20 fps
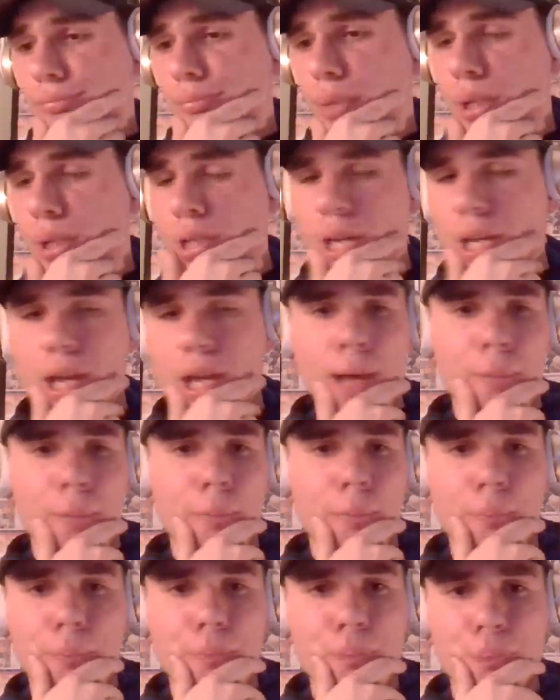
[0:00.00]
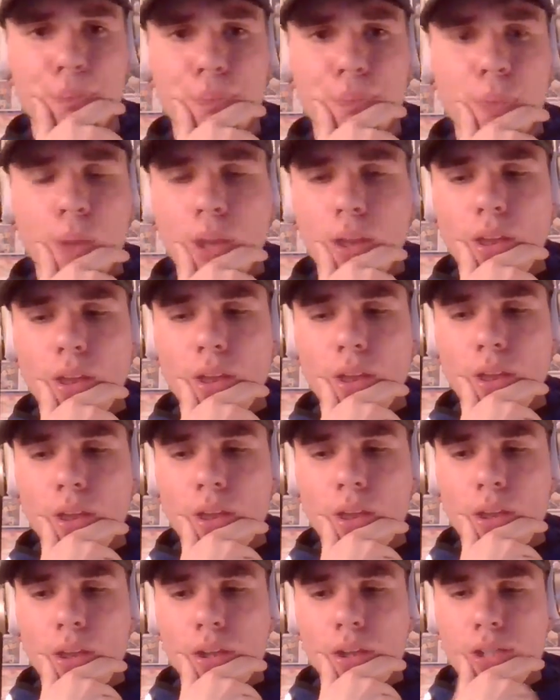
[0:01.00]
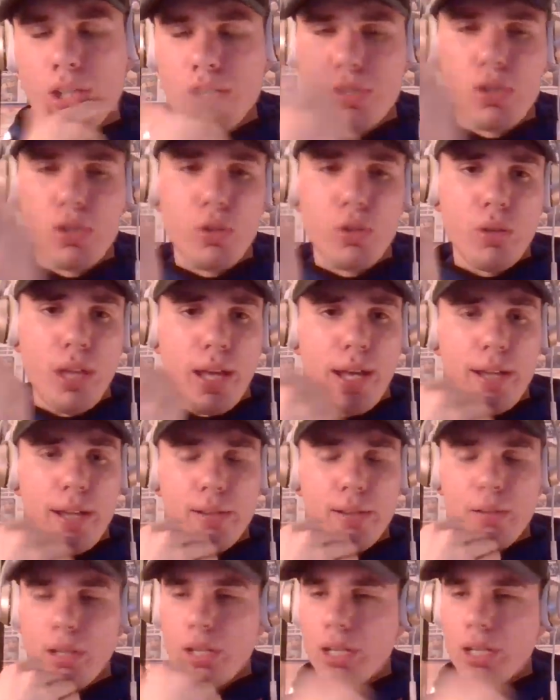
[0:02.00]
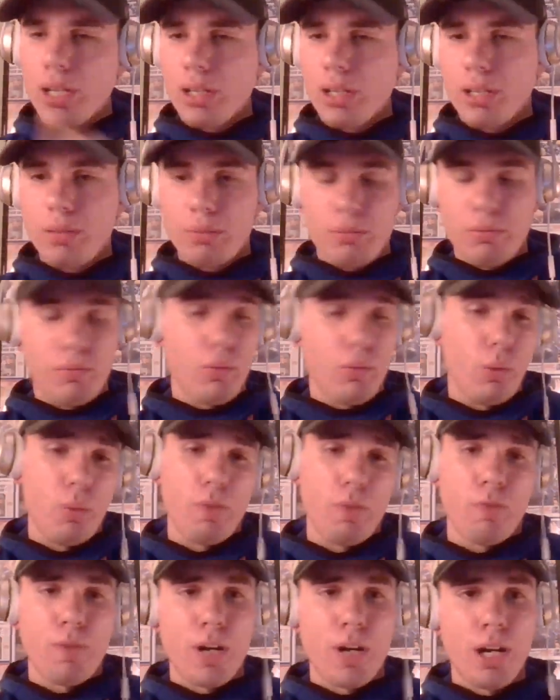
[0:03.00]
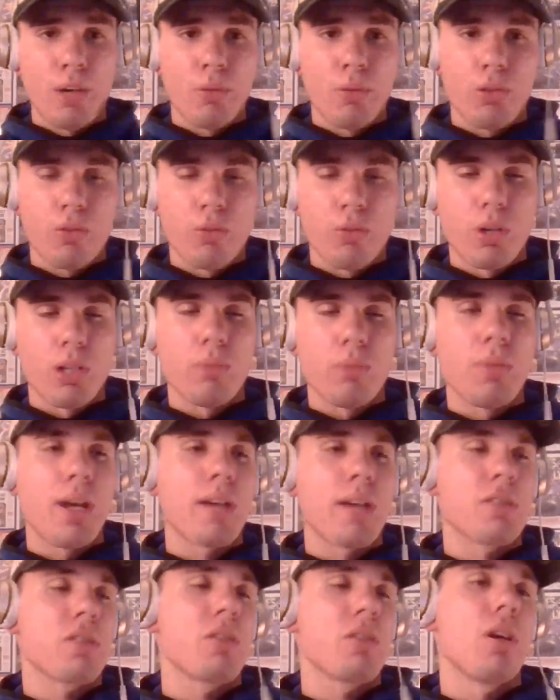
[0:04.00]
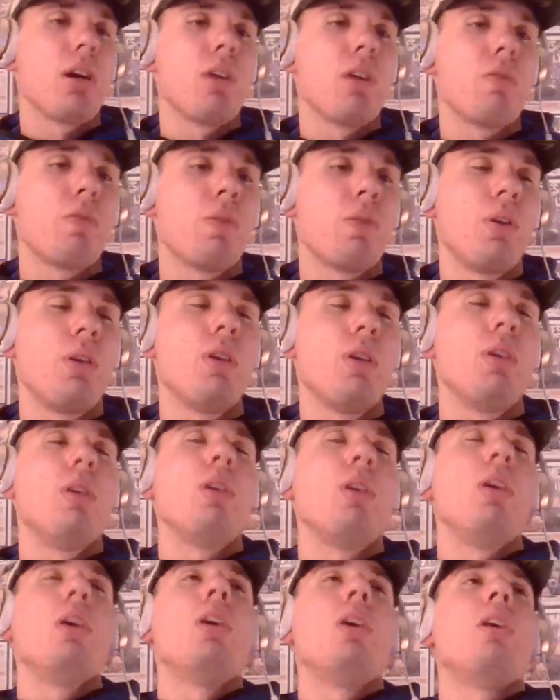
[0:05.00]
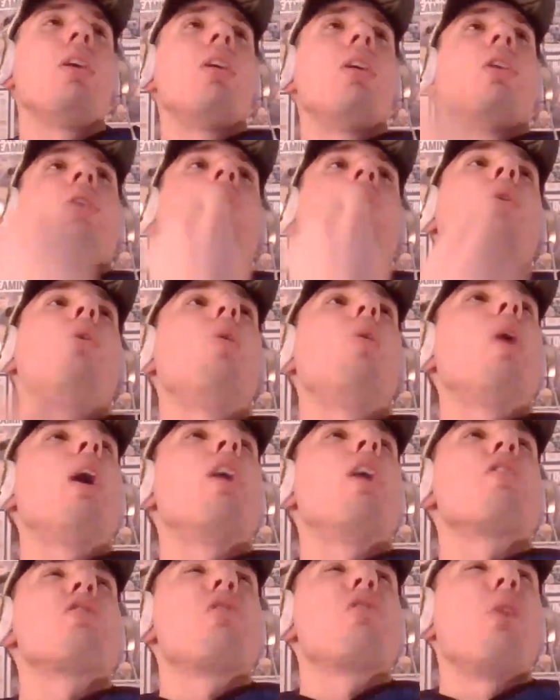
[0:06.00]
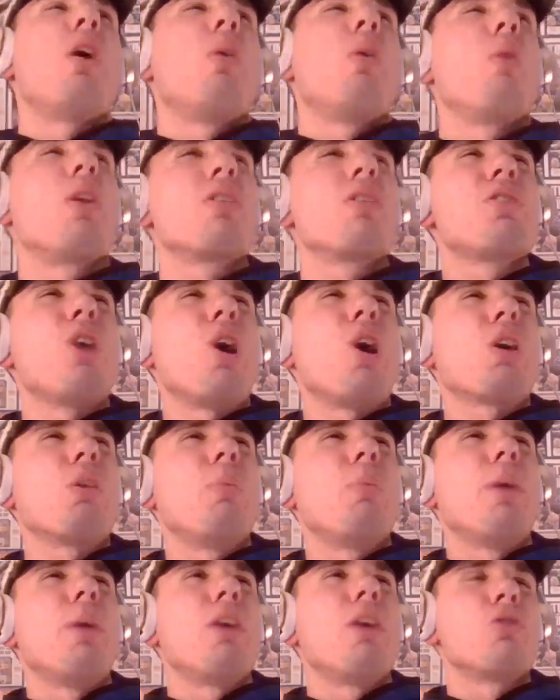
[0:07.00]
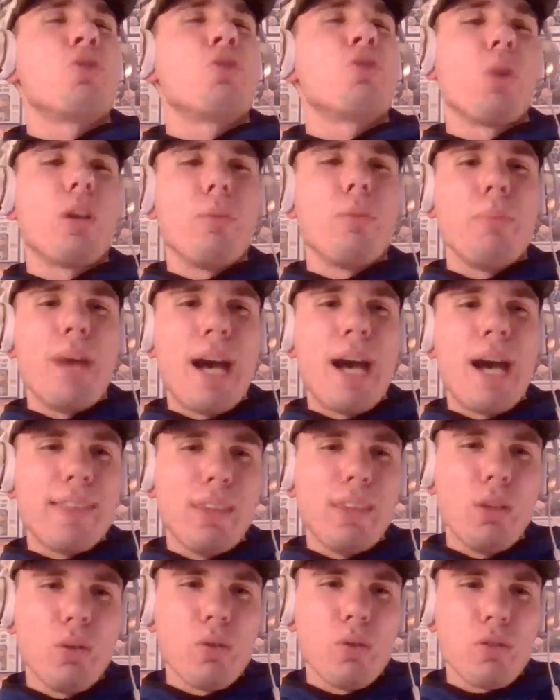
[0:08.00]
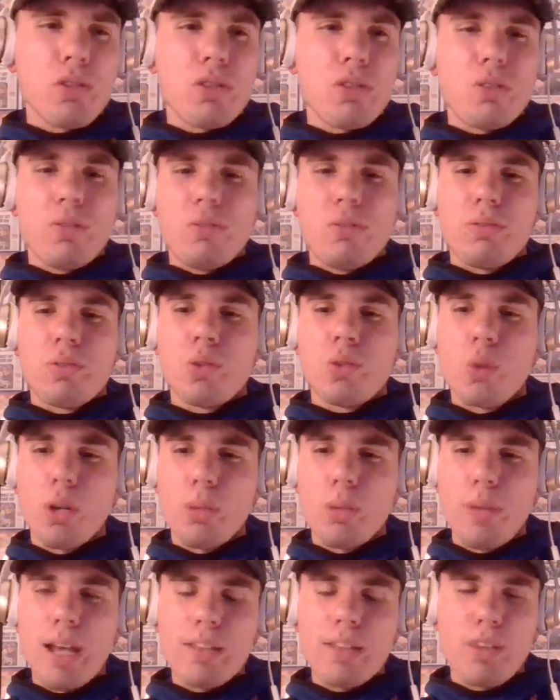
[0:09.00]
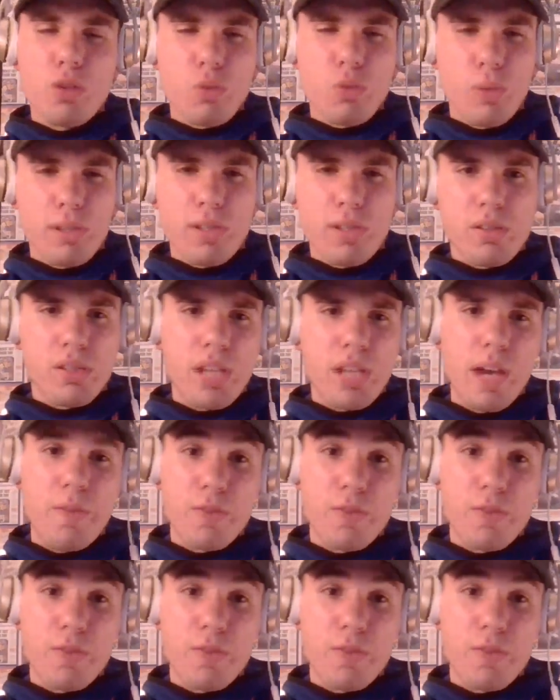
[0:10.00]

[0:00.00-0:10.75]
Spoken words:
yeah, just do that and we'll be fine with the running back stuff. Who else did I want to talk about? Jordan Matthews. Jordan Matthews went to the San